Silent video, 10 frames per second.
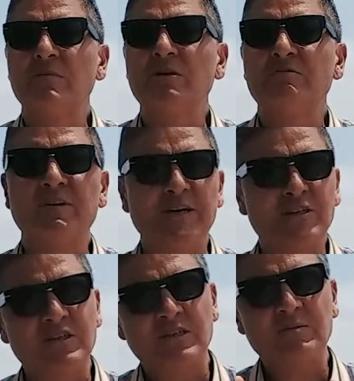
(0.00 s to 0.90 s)

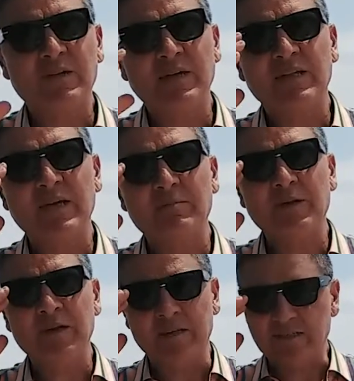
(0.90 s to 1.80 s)
motivation behind the
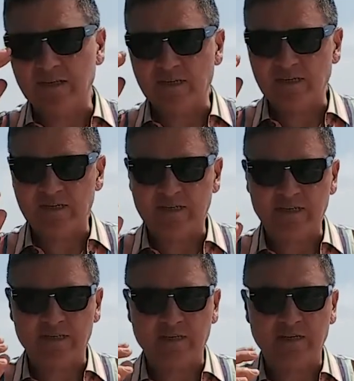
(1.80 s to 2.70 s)
campaign, an insight into
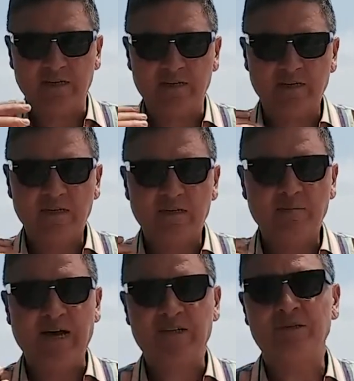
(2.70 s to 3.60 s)
the
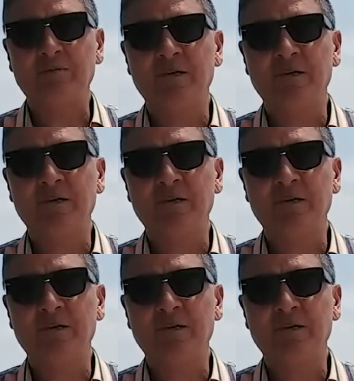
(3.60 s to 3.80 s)
passion